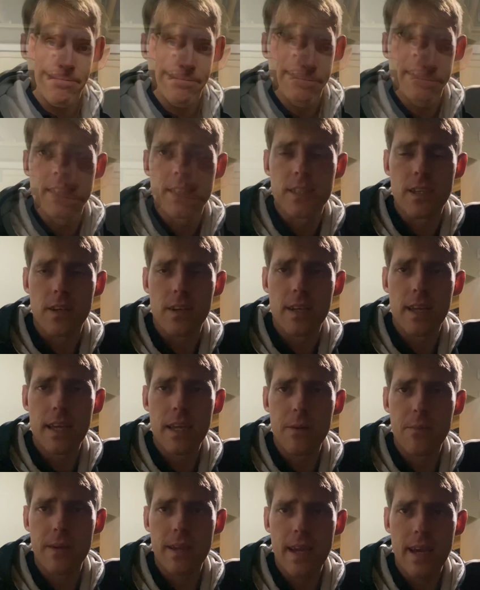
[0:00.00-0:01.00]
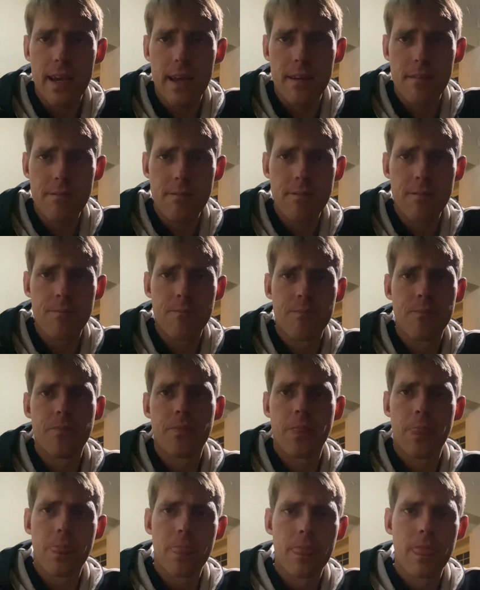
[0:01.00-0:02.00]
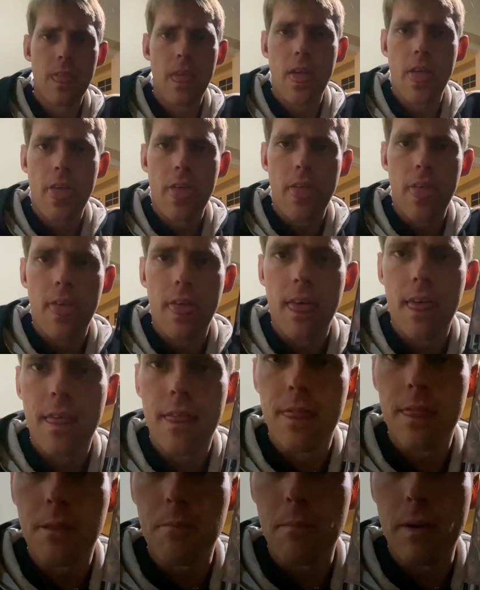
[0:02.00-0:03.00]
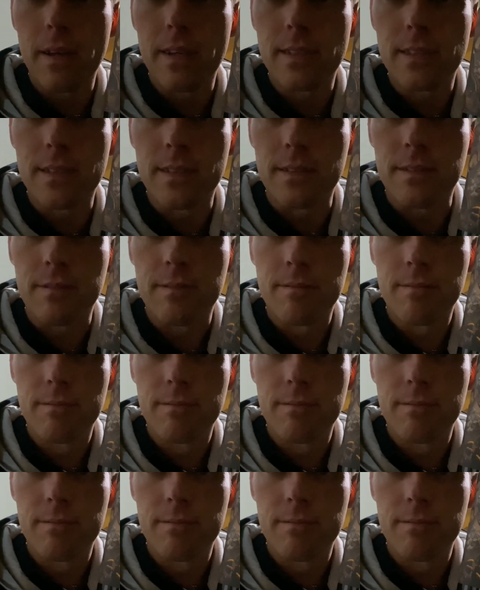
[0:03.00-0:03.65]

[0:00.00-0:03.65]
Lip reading: So here we have the medicine.